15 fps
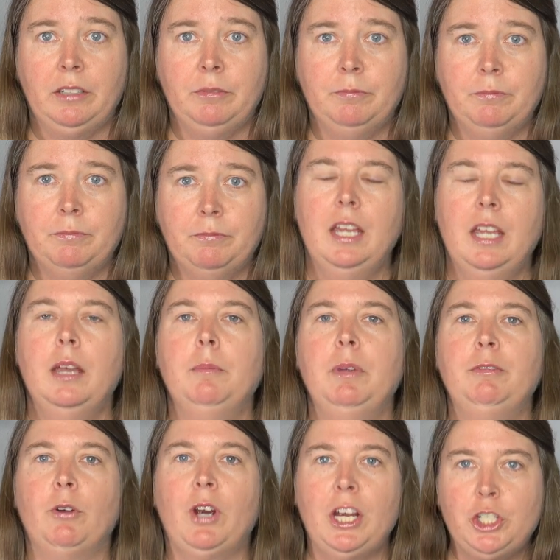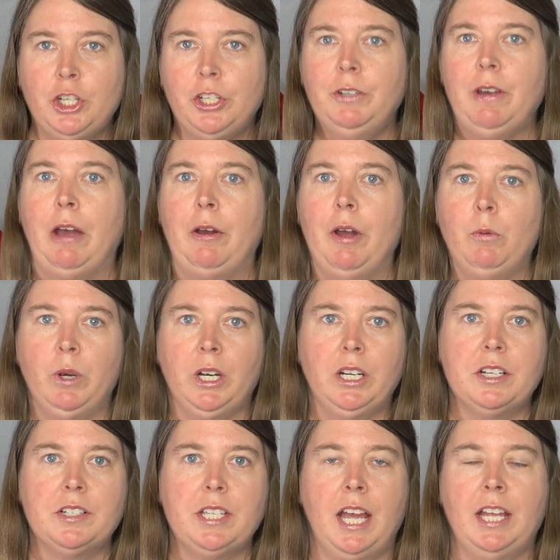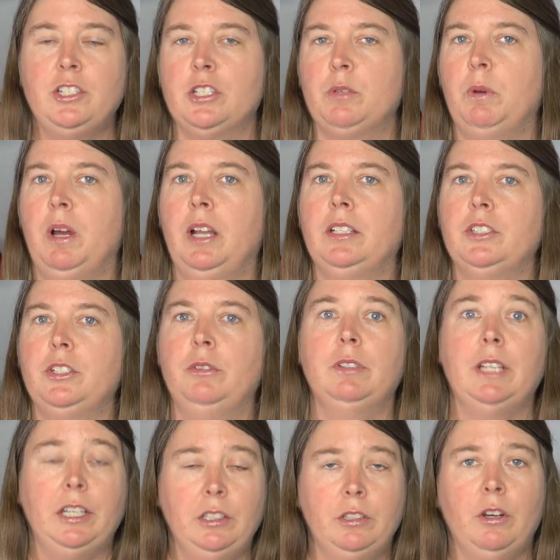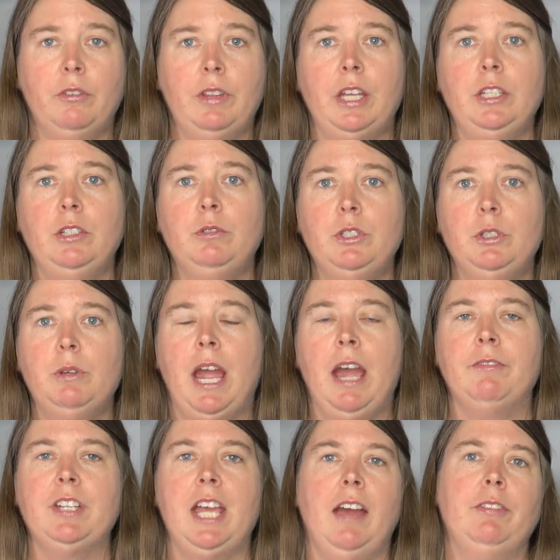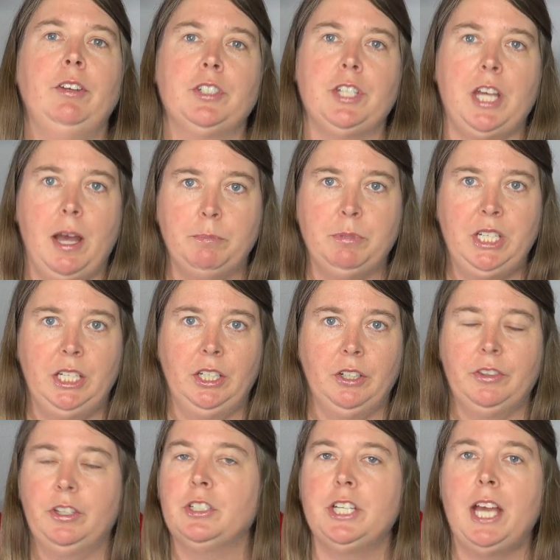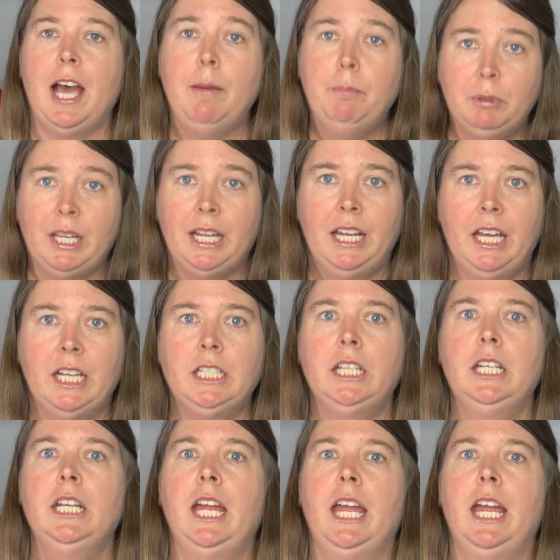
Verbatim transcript: it. Before I show you how it works, I just want to let you know that you do have to have their top tier, their top plan,